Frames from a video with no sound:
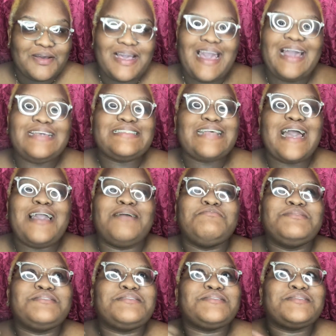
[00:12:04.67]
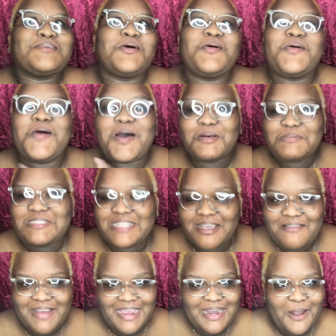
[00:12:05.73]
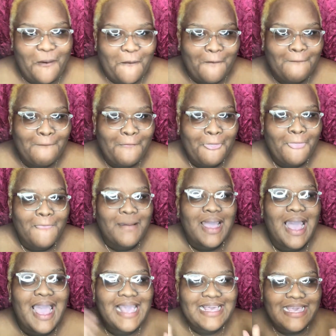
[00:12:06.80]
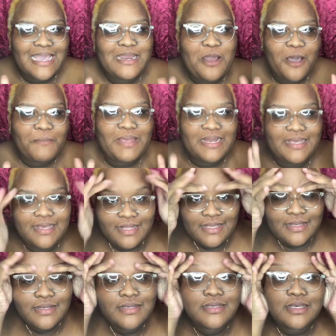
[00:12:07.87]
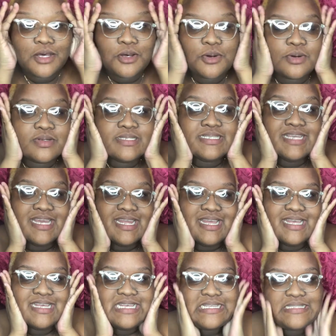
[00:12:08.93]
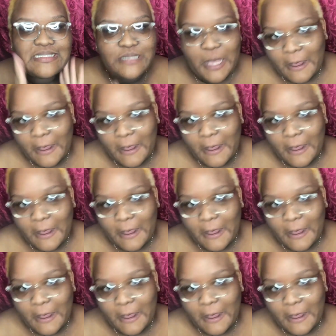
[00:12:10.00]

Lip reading: Guys, I am so upset right now. I cannot believe... Yo, deadass.